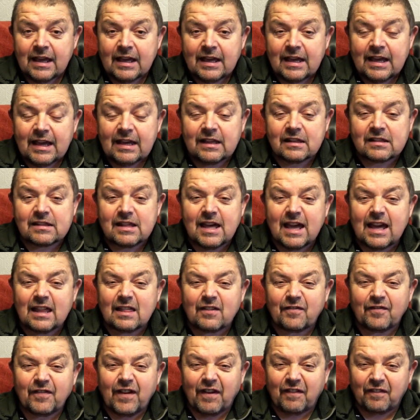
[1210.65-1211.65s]
It says
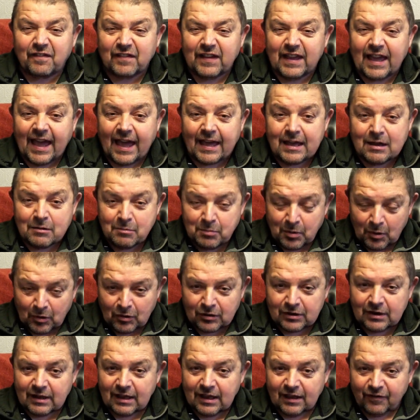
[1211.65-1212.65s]
58, but
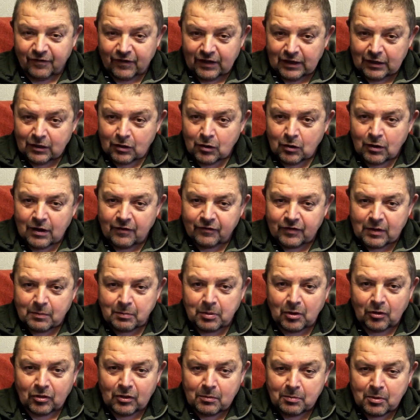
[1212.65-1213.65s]
if you if you
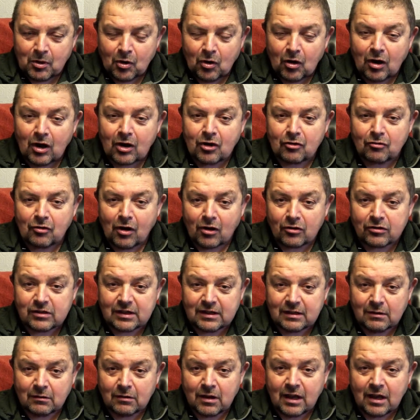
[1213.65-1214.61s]
put the boat across in a